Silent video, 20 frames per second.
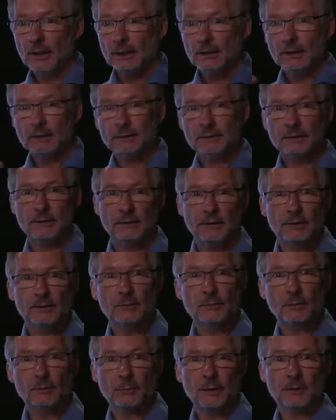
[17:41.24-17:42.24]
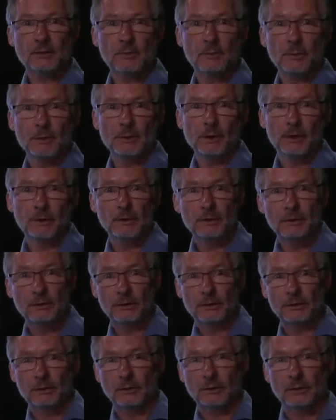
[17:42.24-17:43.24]
and this will best be done
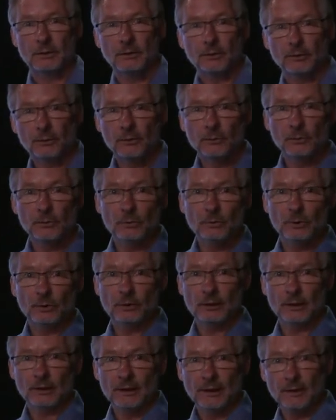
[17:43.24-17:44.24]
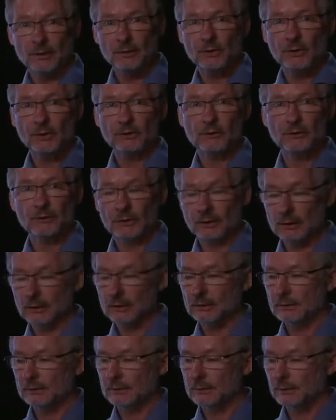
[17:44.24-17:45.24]
through a narrative
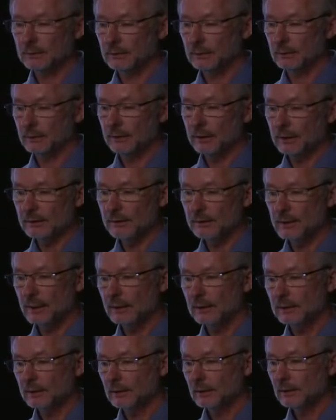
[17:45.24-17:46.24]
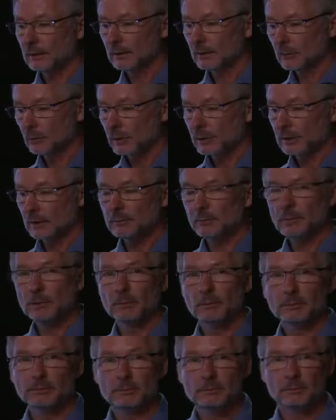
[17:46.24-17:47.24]
at the end, which can
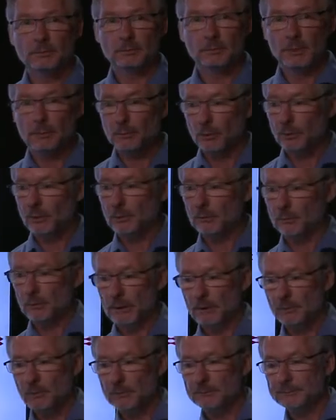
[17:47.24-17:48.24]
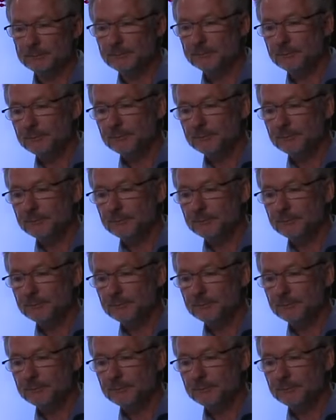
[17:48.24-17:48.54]
be put on paper.